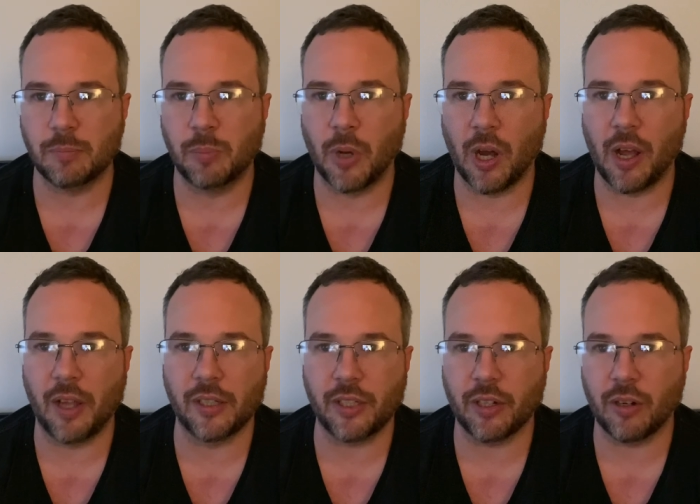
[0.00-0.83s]

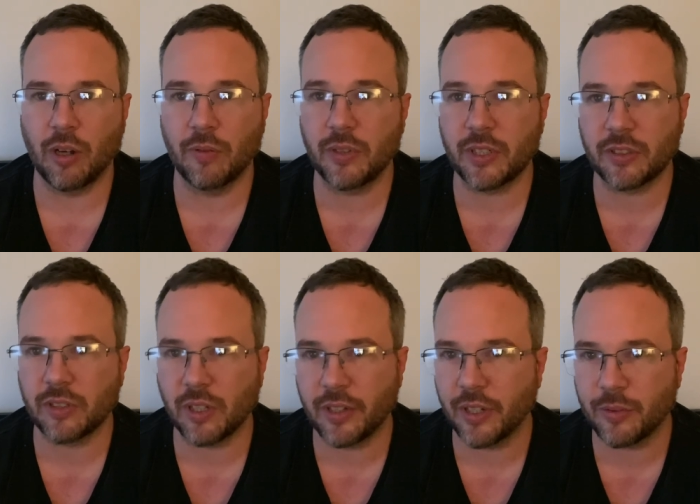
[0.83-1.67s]
But, you know, hopefully his
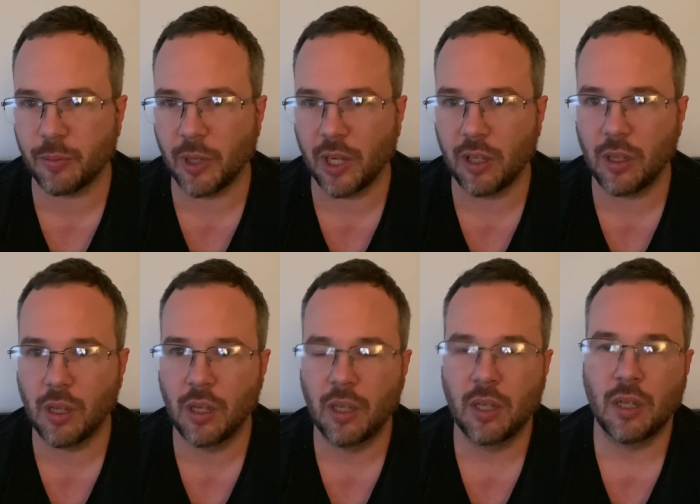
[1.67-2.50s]
son does well.
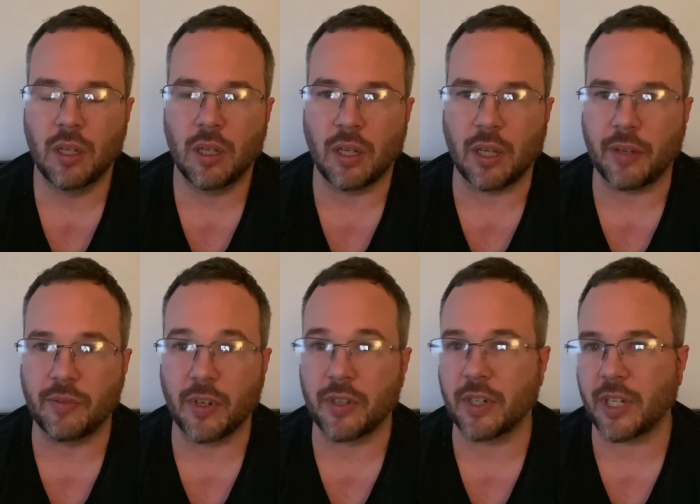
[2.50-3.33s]
I have
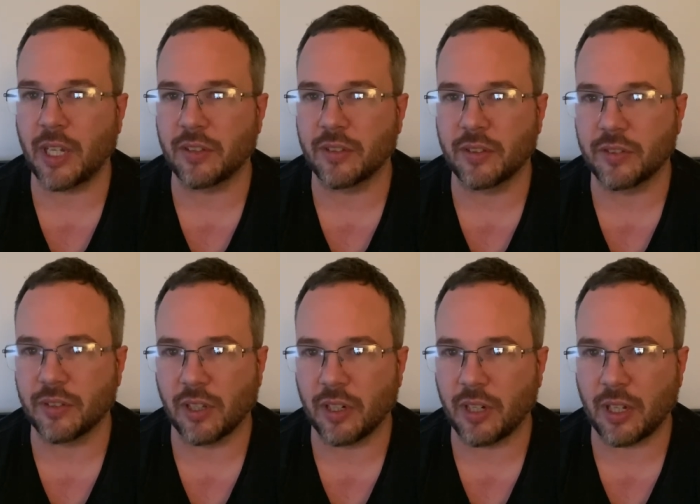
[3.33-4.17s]
nothing against the
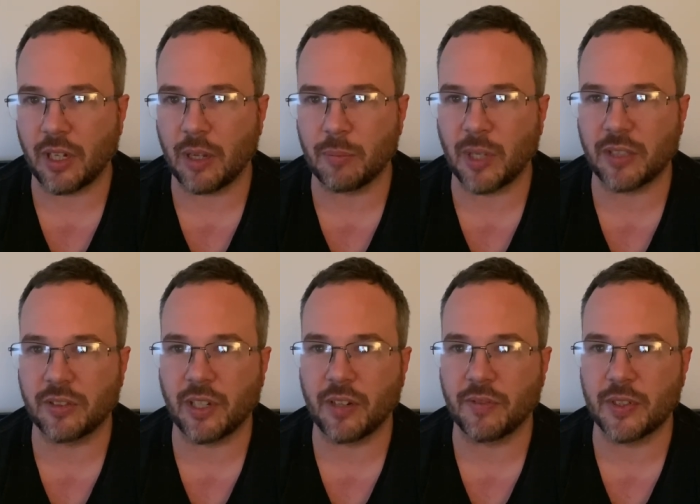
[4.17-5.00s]
son. I, am not
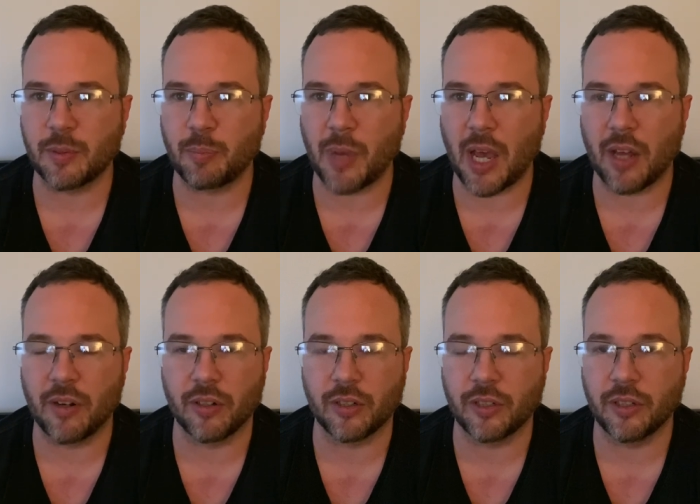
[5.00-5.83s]
saying if it's a bad
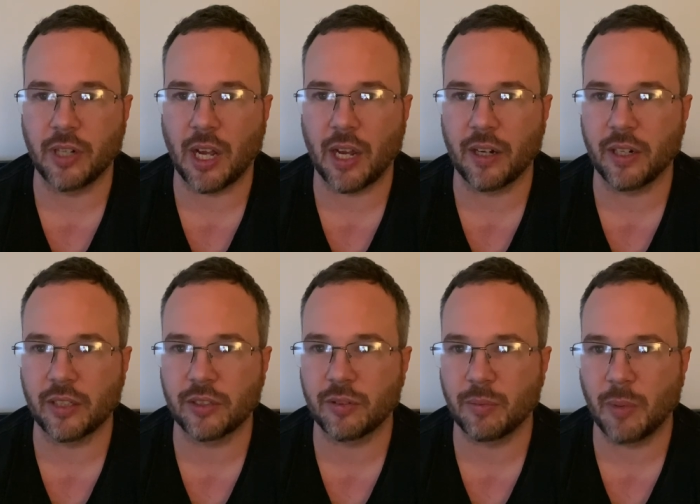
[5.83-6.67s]
or a good hire. I
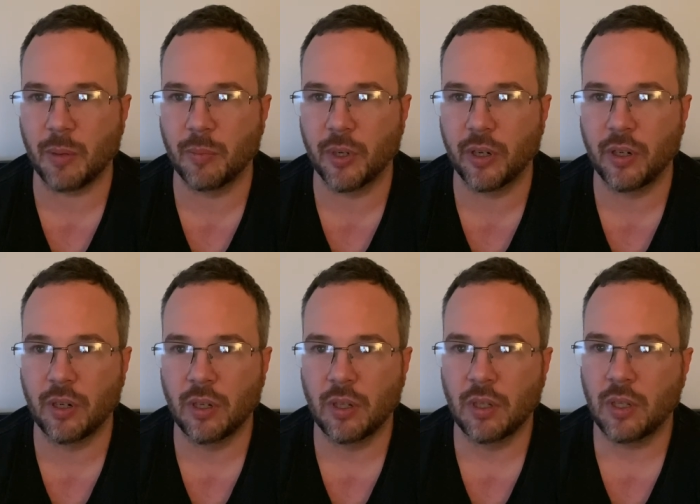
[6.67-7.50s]
just remember
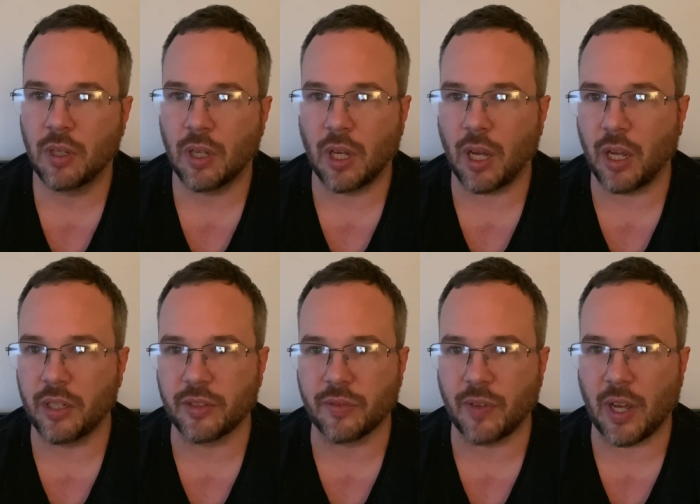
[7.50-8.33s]
uh,
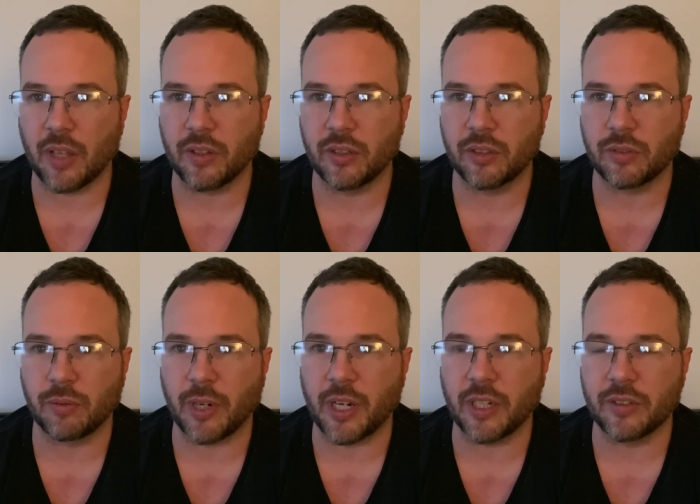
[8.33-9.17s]
his father's
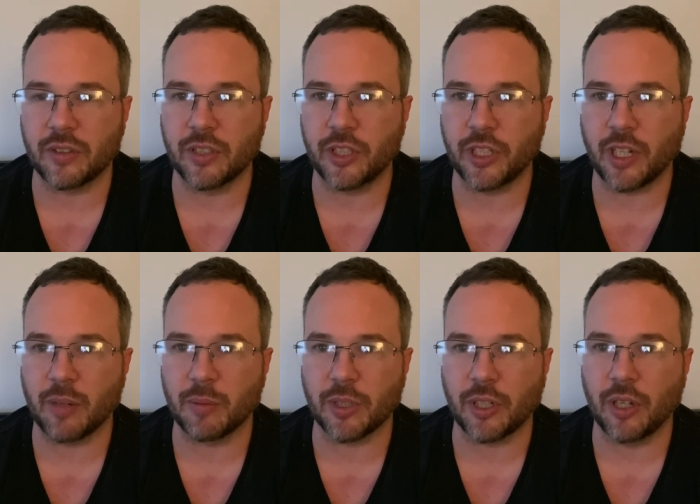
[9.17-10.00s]
reign as the GM
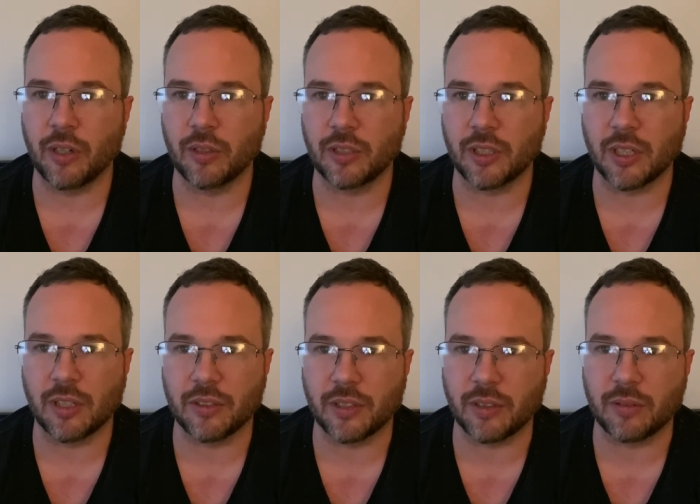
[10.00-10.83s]
and coach, and I
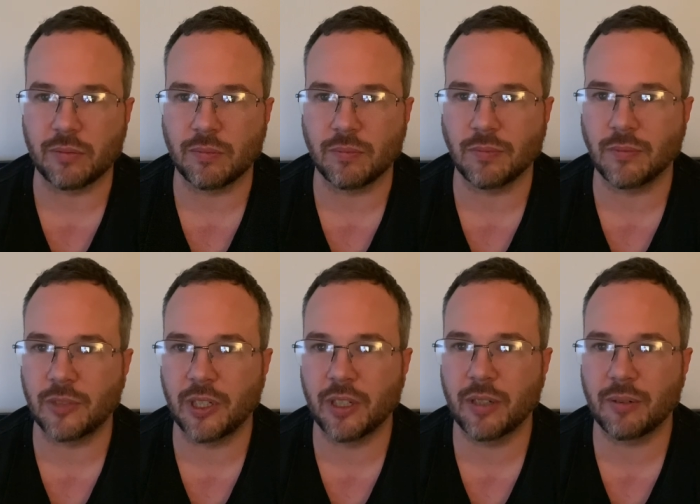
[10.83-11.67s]
was like,
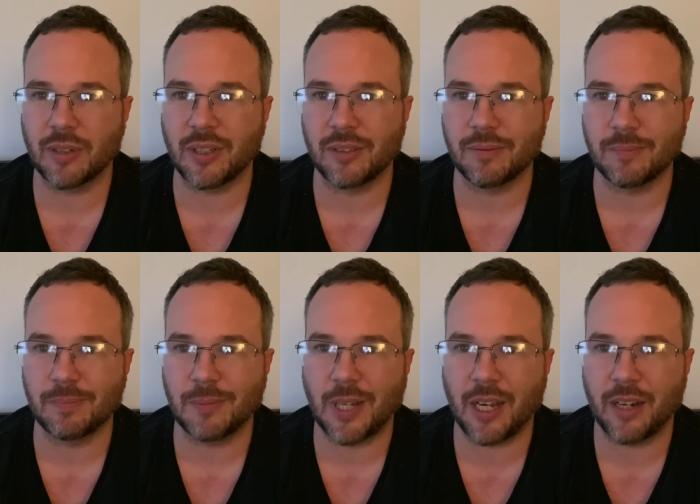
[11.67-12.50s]
really? We're going to
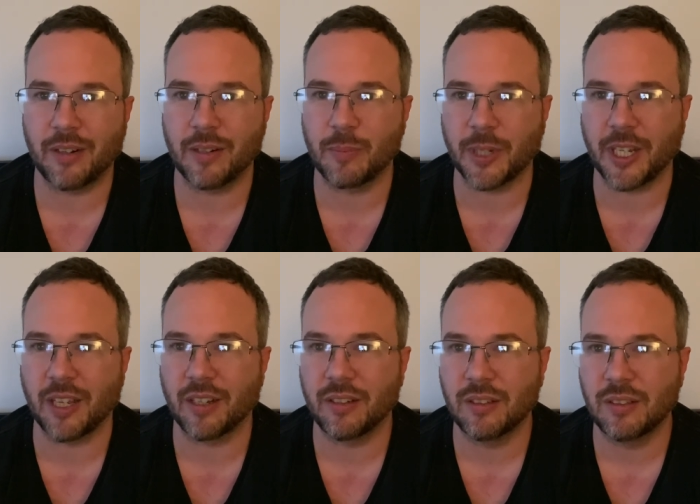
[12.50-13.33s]
hire him again?